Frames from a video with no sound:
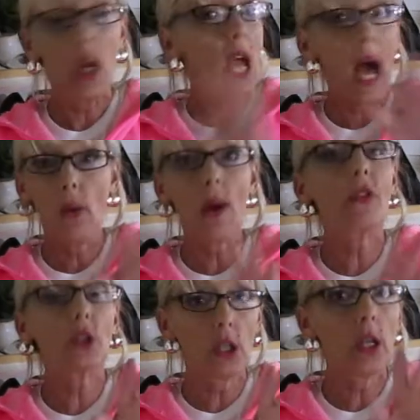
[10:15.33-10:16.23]

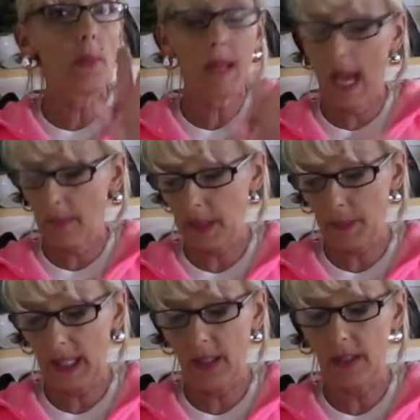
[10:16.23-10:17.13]
However, look up comps
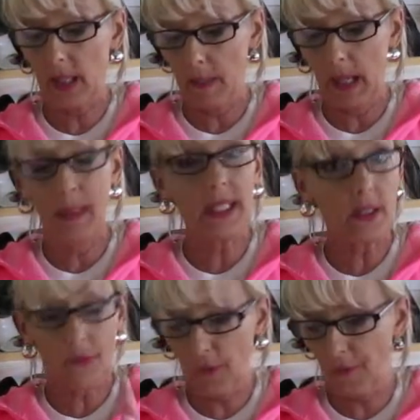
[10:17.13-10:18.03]
because it may be
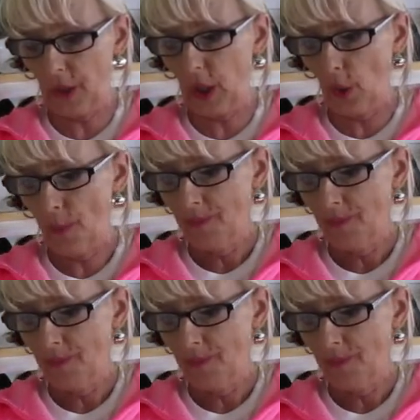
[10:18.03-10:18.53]
different for you.